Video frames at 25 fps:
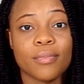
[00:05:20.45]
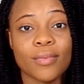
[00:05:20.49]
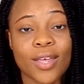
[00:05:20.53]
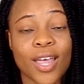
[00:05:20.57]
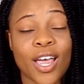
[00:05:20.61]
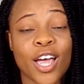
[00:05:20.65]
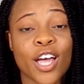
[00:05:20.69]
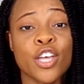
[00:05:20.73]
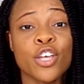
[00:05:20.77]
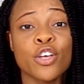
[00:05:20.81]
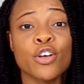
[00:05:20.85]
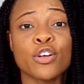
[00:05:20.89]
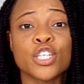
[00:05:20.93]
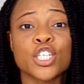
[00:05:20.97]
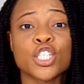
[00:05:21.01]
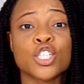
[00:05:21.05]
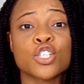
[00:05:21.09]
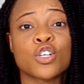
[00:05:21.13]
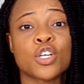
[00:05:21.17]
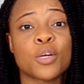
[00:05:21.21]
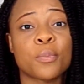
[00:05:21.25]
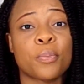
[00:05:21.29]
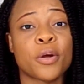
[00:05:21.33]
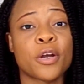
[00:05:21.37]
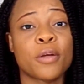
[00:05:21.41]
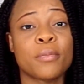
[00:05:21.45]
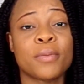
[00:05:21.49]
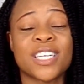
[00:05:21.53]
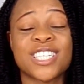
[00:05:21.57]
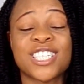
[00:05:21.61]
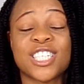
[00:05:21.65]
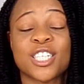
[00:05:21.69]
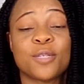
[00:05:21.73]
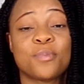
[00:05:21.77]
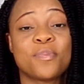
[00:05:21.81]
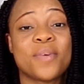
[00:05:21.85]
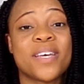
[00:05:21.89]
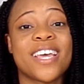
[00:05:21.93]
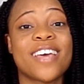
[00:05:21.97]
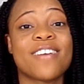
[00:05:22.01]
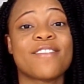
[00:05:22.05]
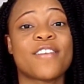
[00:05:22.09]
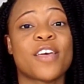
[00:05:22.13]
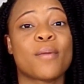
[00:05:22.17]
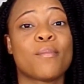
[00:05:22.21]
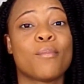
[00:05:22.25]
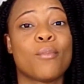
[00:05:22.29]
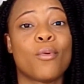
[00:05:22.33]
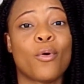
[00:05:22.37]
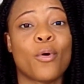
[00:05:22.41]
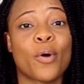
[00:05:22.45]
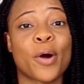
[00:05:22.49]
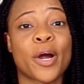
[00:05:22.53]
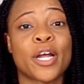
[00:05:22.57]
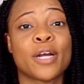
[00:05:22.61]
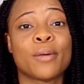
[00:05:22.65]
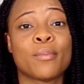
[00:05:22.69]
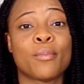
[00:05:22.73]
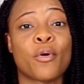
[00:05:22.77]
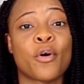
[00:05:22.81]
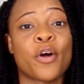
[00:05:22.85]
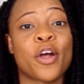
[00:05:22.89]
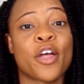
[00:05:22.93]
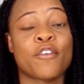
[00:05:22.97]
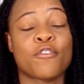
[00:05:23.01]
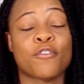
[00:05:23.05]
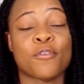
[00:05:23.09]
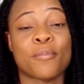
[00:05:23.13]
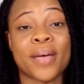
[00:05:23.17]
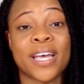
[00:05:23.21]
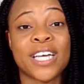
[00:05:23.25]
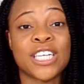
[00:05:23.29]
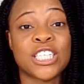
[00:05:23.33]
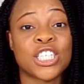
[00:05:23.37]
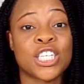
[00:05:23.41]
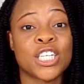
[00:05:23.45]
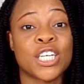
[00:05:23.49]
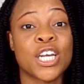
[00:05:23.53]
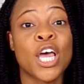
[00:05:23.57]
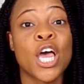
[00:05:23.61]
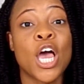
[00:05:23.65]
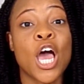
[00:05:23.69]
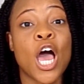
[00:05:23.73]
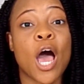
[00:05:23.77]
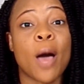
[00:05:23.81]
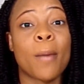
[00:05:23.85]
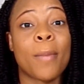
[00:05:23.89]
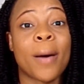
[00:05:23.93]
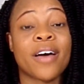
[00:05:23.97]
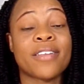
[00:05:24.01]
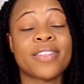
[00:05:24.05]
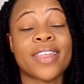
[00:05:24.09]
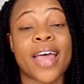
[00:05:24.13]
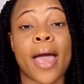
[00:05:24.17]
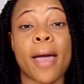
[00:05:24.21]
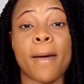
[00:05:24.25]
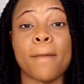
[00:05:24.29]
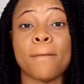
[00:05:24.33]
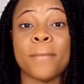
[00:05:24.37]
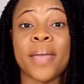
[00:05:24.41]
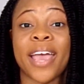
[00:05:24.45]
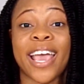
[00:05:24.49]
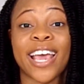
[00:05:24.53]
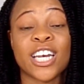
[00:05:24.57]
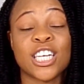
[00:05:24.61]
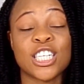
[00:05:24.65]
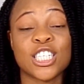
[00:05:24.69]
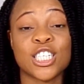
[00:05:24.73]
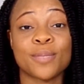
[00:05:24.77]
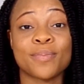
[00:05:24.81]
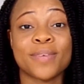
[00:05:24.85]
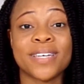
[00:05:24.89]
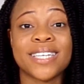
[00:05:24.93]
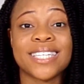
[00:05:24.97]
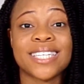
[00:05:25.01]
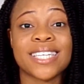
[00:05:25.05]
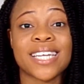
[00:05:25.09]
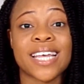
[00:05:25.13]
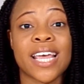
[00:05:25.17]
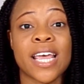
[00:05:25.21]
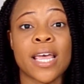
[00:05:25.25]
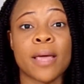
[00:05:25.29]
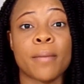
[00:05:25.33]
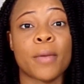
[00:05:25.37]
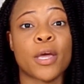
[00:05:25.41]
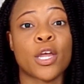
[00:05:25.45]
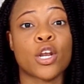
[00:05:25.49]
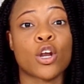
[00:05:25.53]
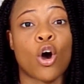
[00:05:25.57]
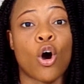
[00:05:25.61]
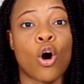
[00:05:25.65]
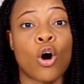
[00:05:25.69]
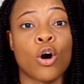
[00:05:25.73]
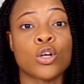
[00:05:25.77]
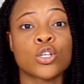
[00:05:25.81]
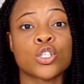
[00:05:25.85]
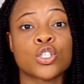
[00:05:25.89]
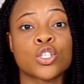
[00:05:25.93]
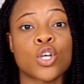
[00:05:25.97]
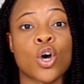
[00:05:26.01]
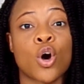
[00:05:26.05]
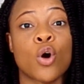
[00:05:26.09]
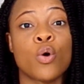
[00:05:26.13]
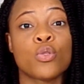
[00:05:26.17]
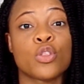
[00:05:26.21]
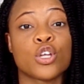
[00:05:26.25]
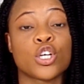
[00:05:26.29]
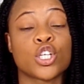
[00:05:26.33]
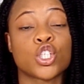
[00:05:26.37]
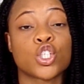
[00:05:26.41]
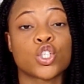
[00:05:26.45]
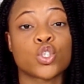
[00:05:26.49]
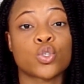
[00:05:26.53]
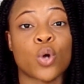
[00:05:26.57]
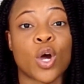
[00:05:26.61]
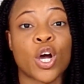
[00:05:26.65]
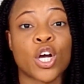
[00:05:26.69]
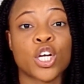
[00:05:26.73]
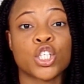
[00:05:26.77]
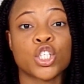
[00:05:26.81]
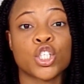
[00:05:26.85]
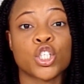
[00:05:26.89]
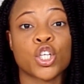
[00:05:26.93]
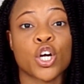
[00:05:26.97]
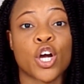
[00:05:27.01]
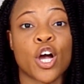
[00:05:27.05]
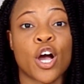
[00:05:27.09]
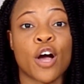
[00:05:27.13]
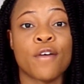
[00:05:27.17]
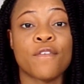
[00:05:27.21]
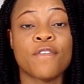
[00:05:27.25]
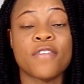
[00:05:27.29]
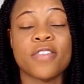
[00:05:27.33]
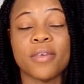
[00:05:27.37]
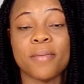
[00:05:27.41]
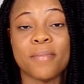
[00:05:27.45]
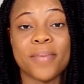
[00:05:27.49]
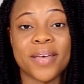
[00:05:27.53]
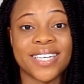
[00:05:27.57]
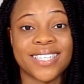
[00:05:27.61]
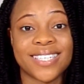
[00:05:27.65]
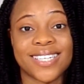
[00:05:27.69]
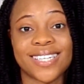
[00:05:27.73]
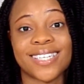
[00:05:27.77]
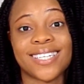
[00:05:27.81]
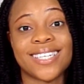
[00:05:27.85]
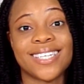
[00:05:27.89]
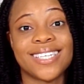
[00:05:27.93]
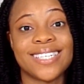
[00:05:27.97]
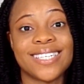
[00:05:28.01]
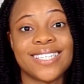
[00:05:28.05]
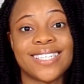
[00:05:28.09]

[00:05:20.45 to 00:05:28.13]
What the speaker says: And you're just going to pretty much just be giving more and more information about that management team and also the structure of the business.